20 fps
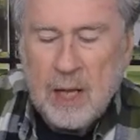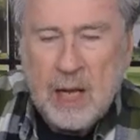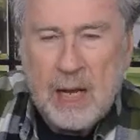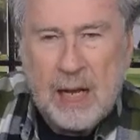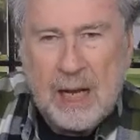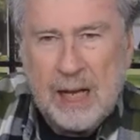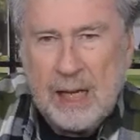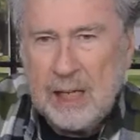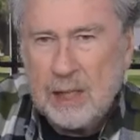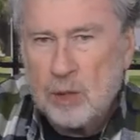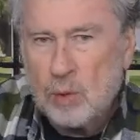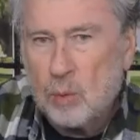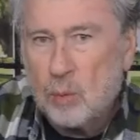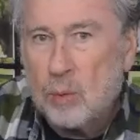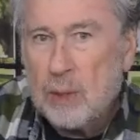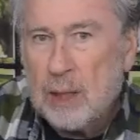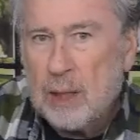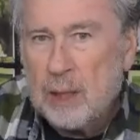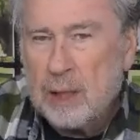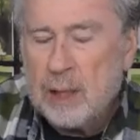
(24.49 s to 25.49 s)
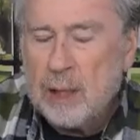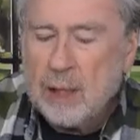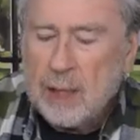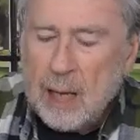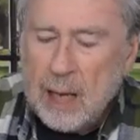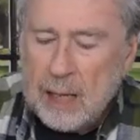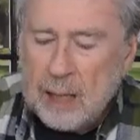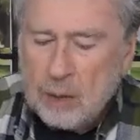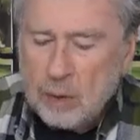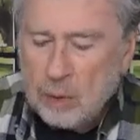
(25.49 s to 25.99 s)
is really
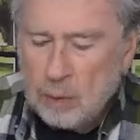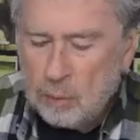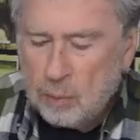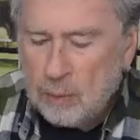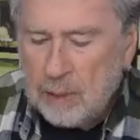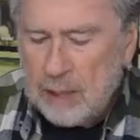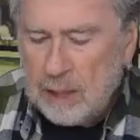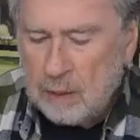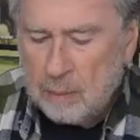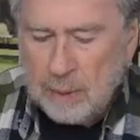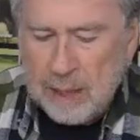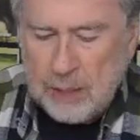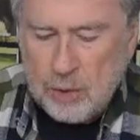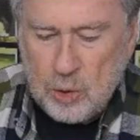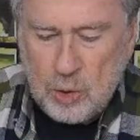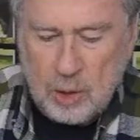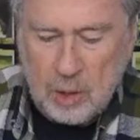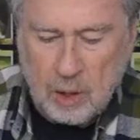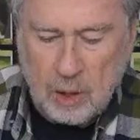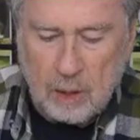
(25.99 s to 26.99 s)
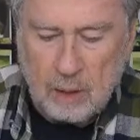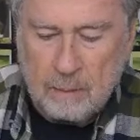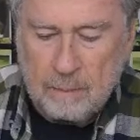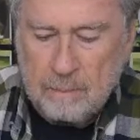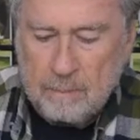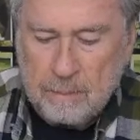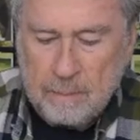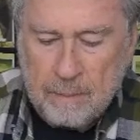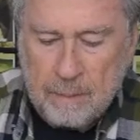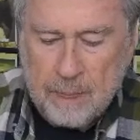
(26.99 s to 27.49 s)
a three-dimensional
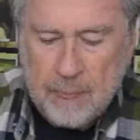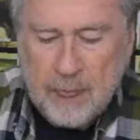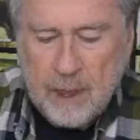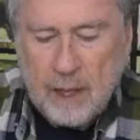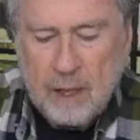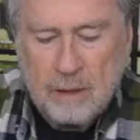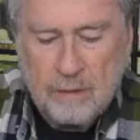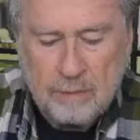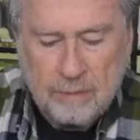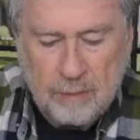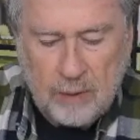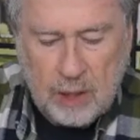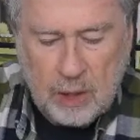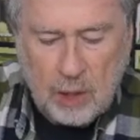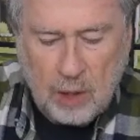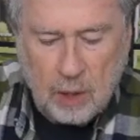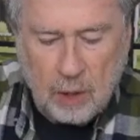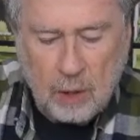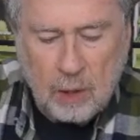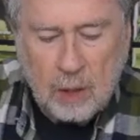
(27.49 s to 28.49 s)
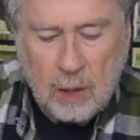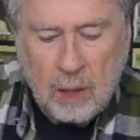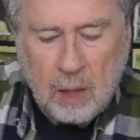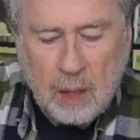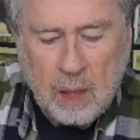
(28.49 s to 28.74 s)
figure,